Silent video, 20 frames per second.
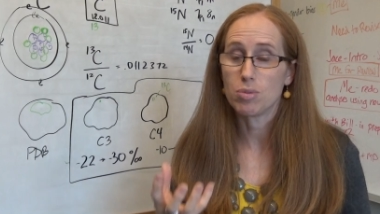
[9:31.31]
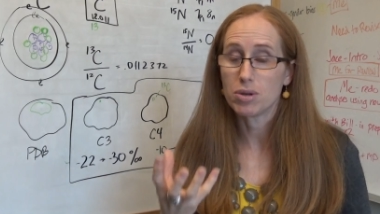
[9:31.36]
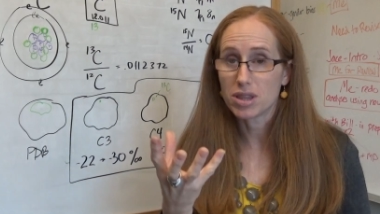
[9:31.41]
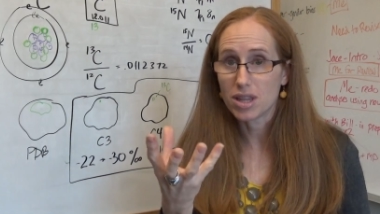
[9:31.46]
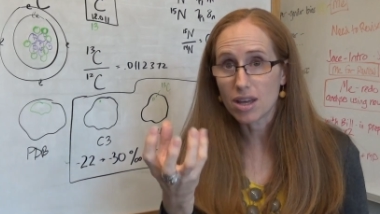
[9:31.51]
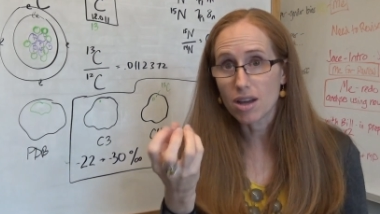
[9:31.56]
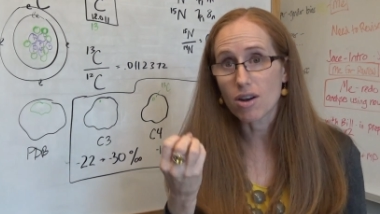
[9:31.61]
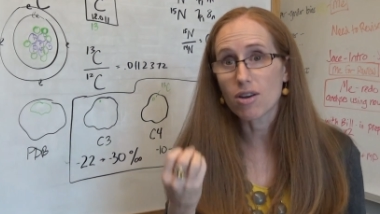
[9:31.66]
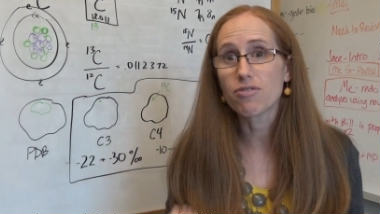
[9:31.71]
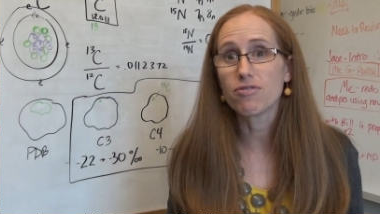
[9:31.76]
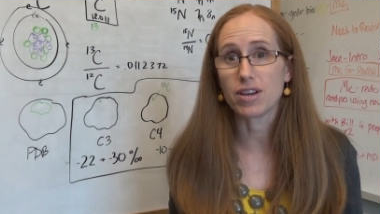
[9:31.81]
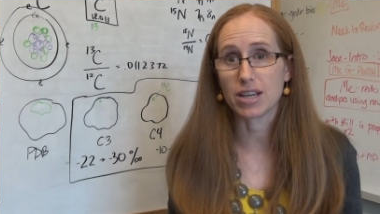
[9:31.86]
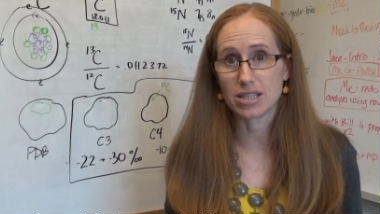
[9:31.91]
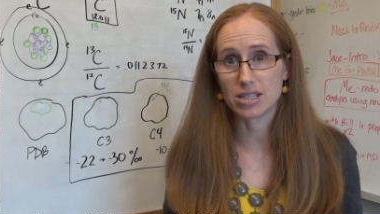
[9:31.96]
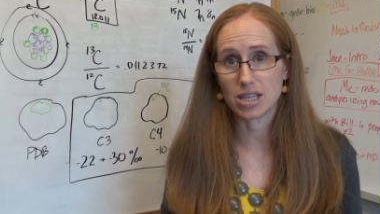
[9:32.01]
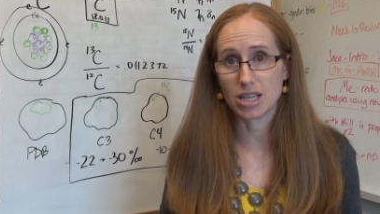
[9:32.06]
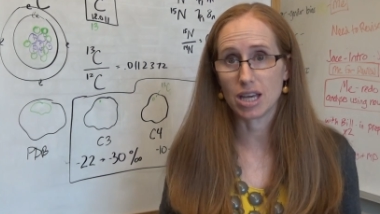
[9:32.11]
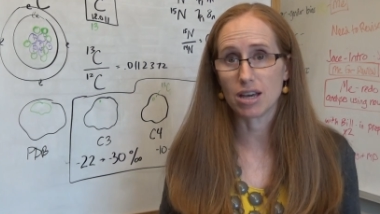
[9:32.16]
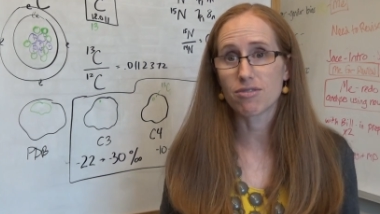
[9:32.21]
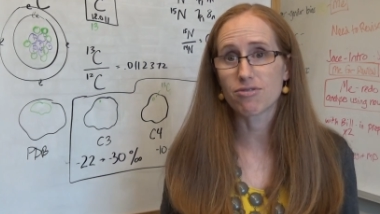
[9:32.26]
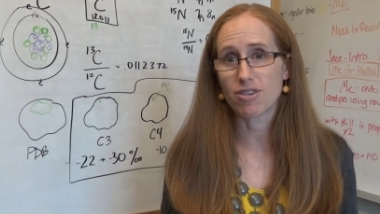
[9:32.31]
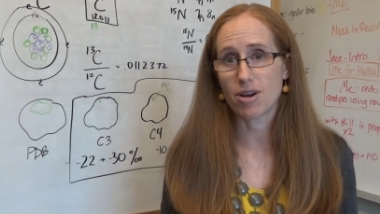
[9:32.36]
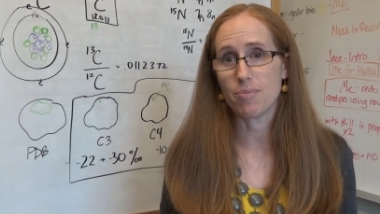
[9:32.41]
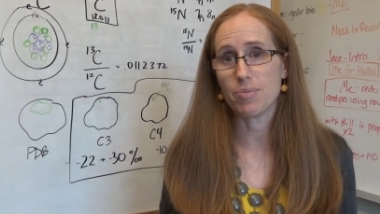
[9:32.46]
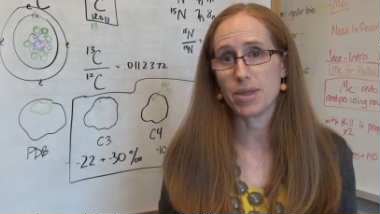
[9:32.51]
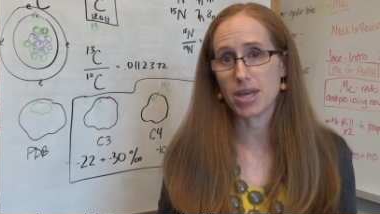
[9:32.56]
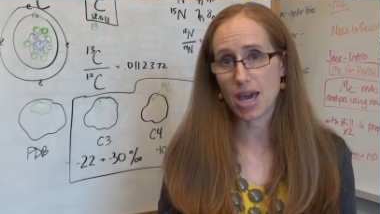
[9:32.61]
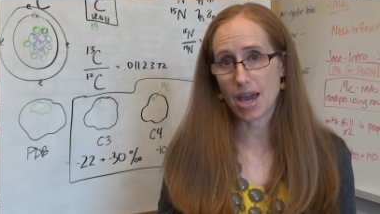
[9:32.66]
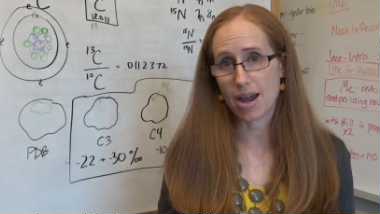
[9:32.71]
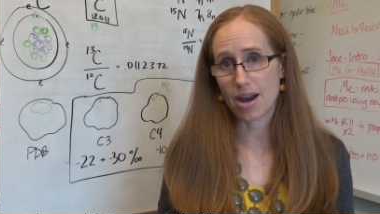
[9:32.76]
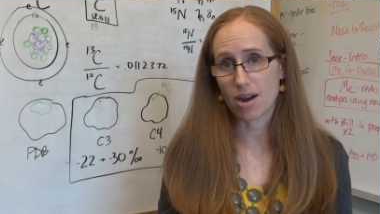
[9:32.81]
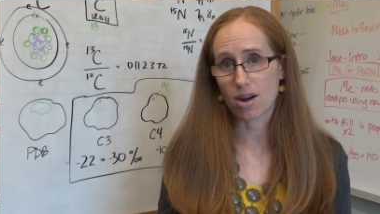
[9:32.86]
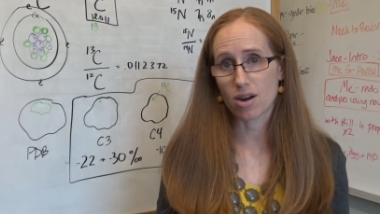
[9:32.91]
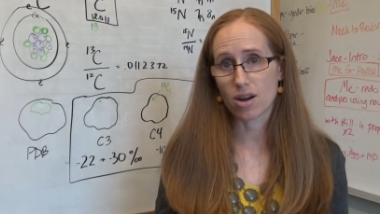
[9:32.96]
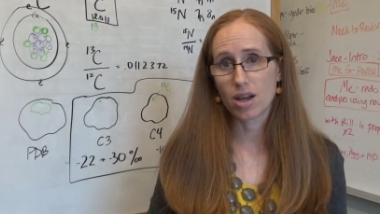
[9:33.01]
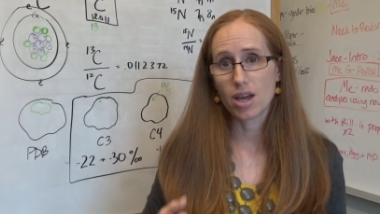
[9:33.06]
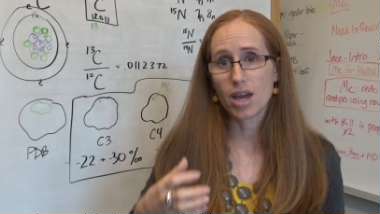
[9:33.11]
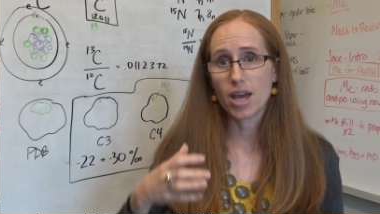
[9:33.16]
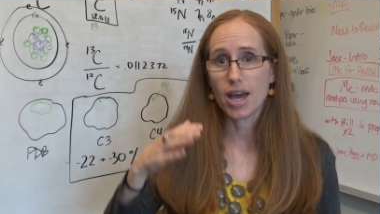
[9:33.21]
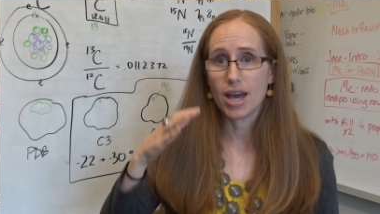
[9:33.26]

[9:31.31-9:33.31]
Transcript: but they're fixing it from the air.